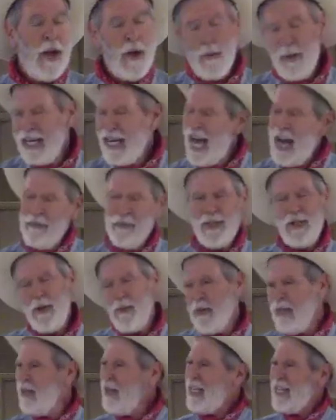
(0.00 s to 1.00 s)
What kind would
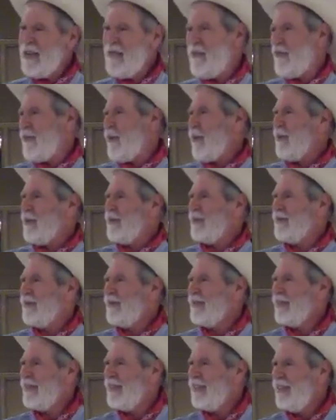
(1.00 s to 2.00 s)
you be looking for?
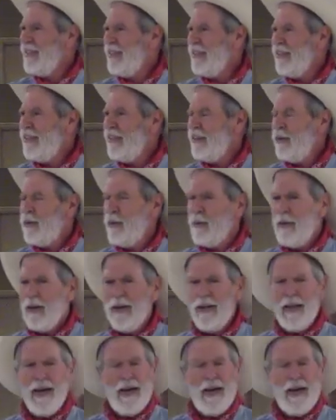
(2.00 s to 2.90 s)
Well,